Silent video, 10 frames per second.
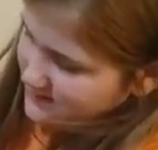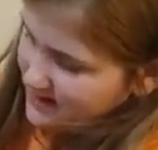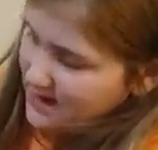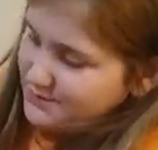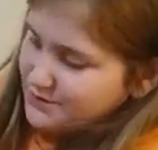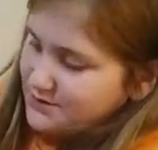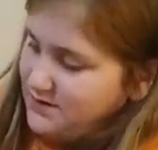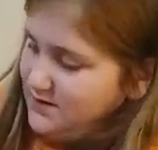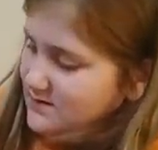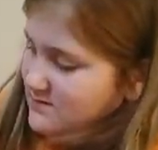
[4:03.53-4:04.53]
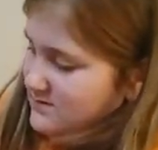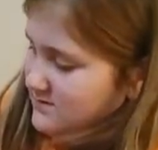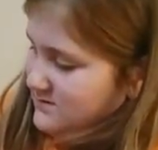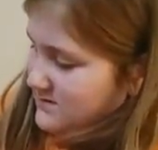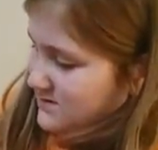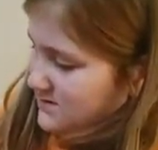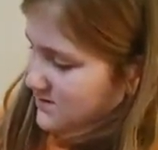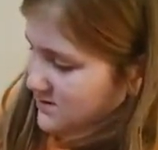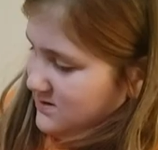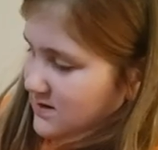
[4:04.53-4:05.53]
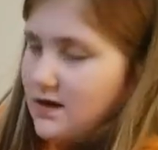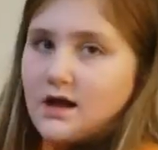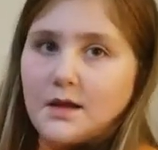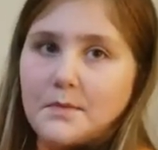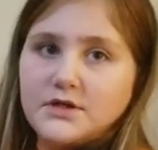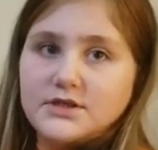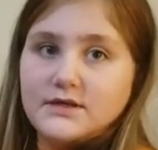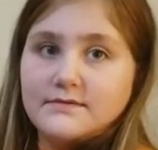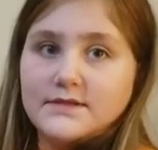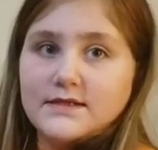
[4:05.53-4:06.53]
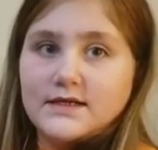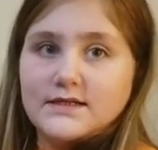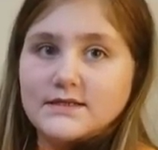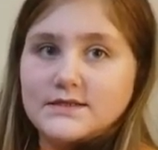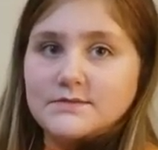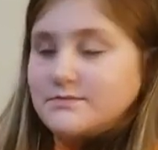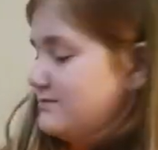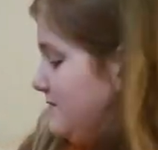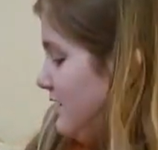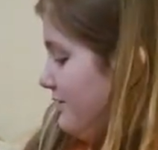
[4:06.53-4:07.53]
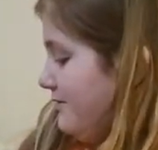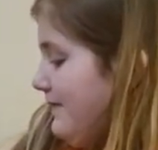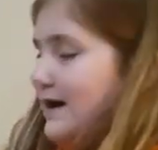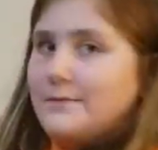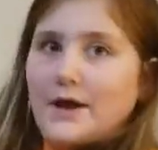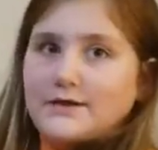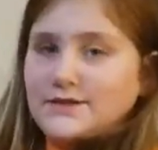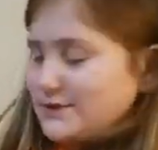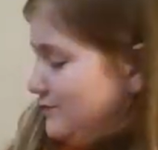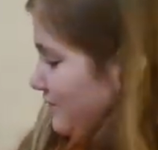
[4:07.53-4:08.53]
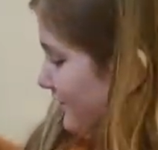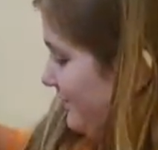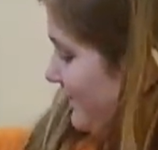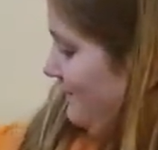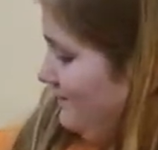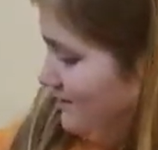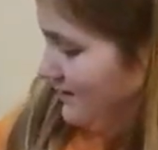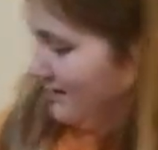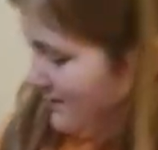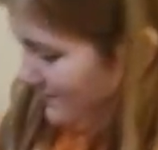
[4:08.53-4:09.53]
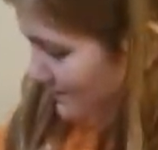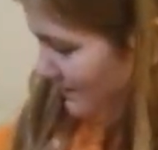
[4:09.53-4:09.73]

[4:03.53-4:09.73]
actually, I might just have to take this other backpack to school with me. If